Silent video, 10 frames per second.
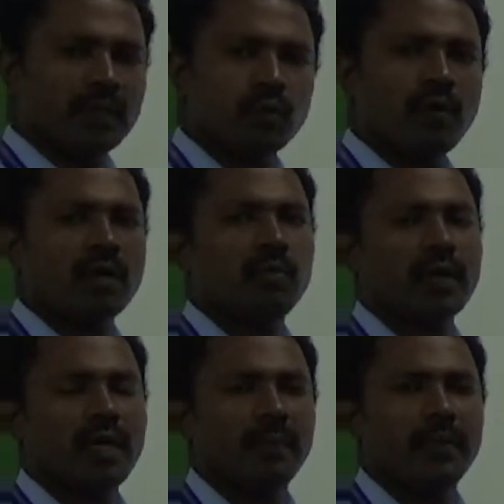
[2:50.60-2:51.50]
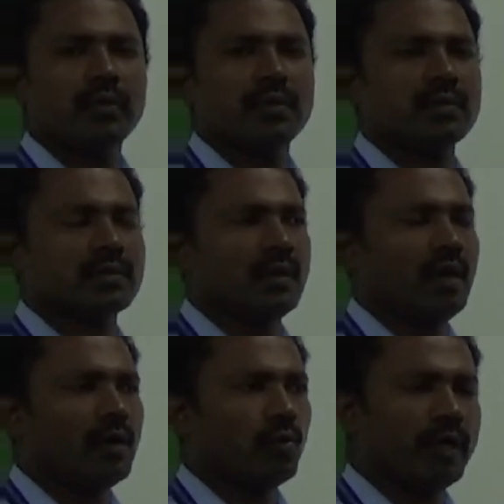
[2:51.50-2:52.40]
2 or more computers,
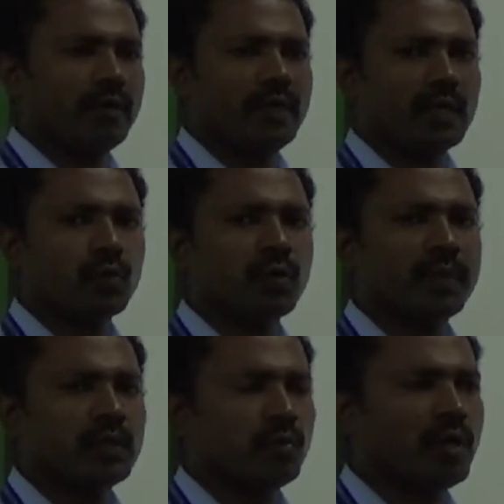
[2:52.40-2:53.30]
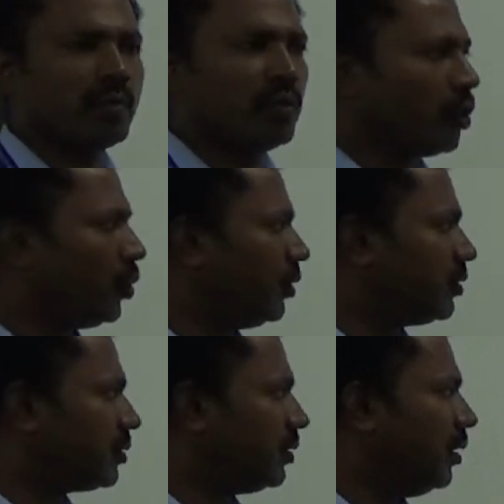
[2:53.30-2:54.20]
or why we are grouping 2 or more
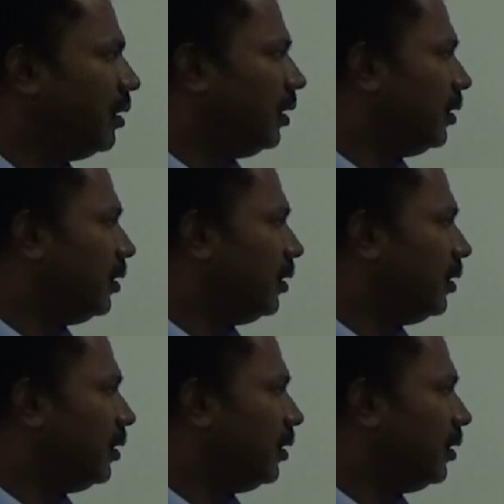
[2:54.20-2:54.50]
nodes?